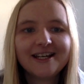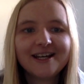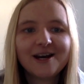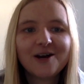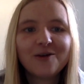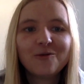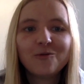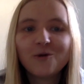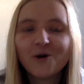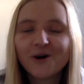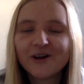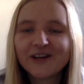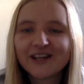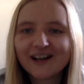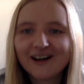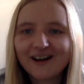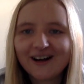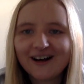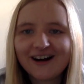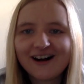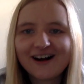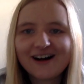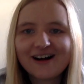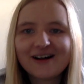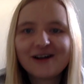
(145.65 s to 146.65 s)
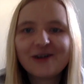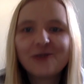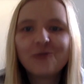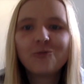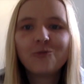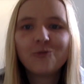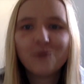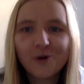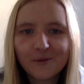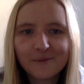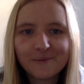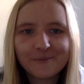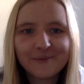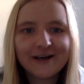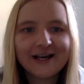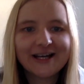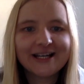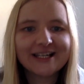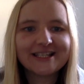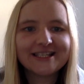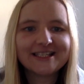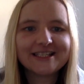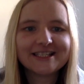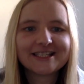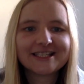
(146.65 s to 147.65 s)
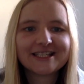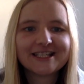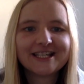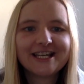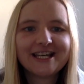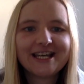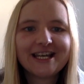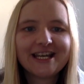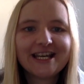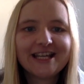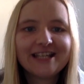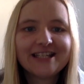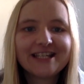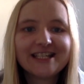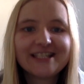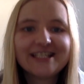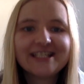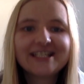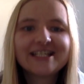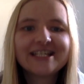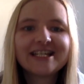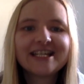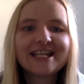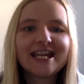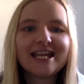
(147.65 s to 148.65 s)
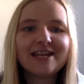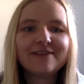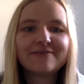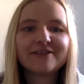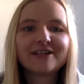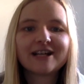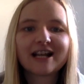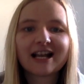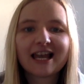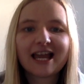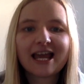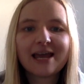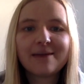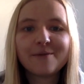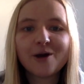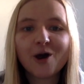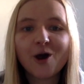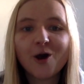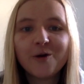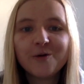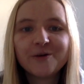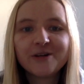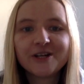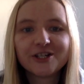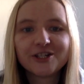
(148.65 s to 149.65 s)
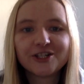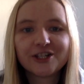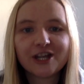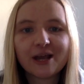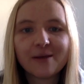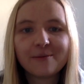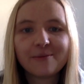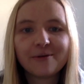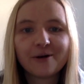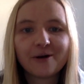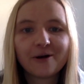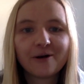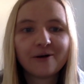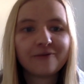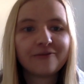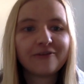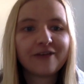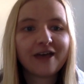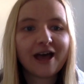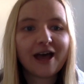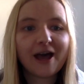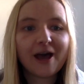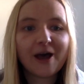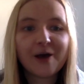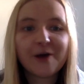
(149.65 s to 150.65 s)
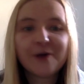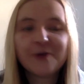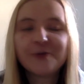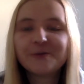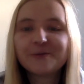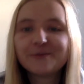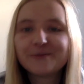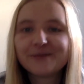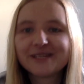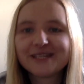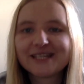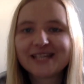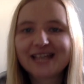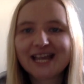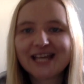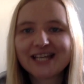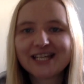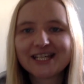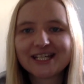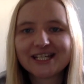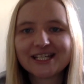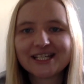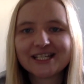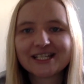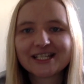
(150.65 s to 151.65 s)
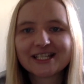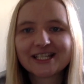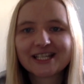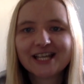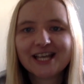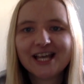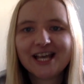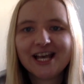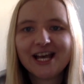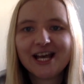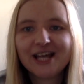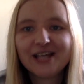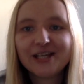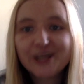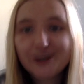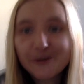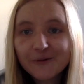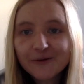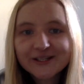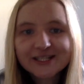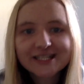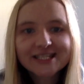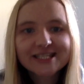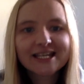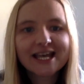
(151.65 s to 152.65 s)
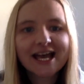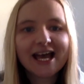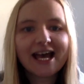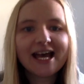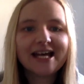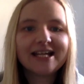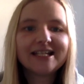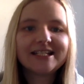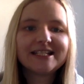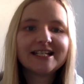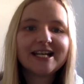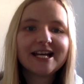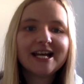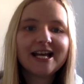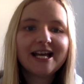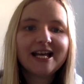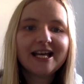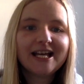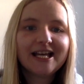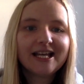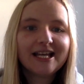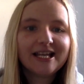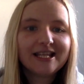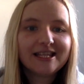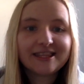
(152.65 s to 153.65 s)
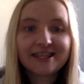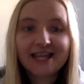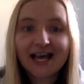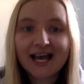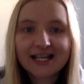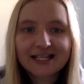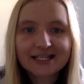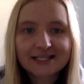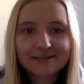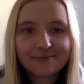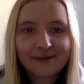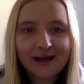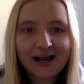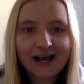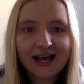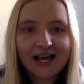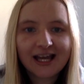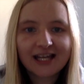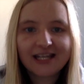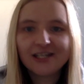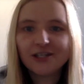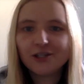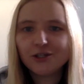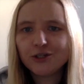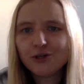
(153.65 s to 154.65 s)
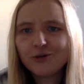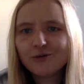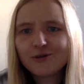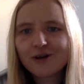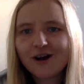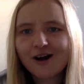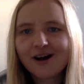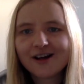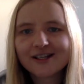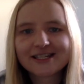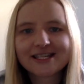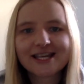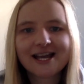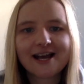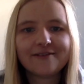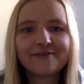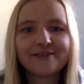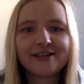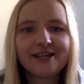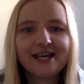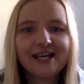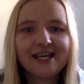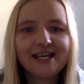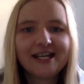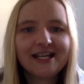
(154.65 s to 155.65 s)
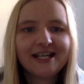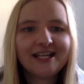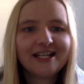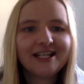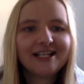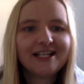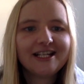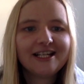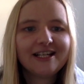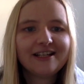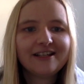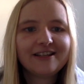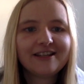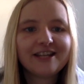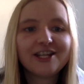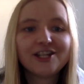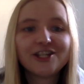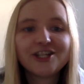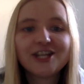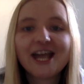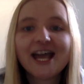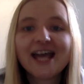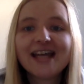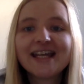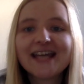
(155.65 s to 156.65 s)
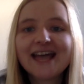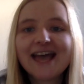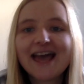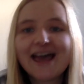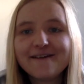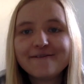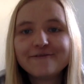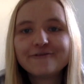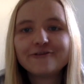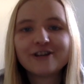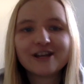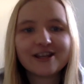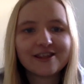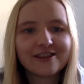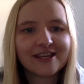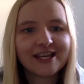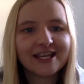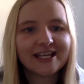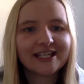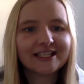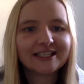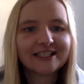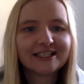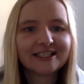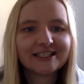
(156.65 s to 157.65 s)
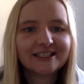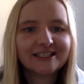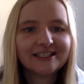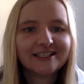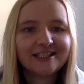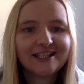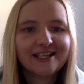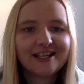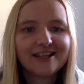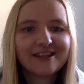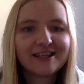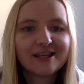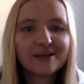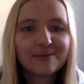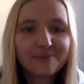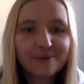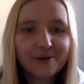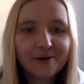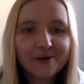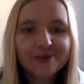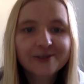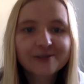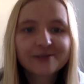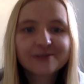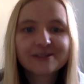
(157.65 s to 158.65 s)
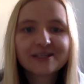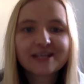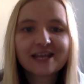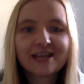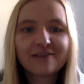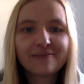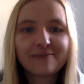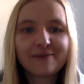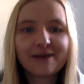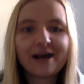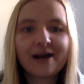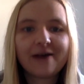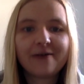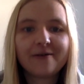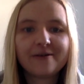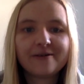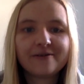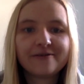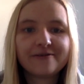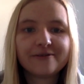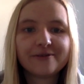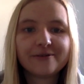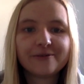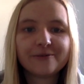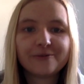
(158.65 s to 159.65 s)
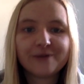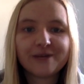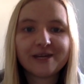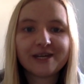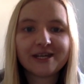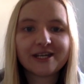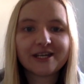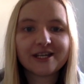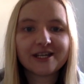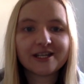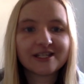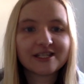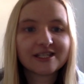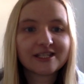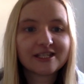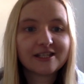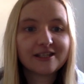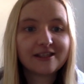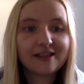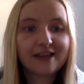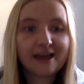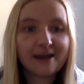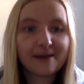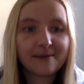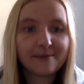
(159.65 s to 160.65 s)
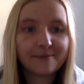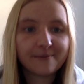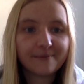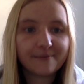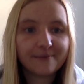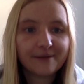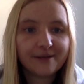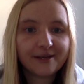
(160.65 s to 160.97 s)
One heart, one mind. They didn't even claim ownership of their own possessions. No one said, that's mine, you can't have it. They shared everything. The apostles gave powerful witness to them,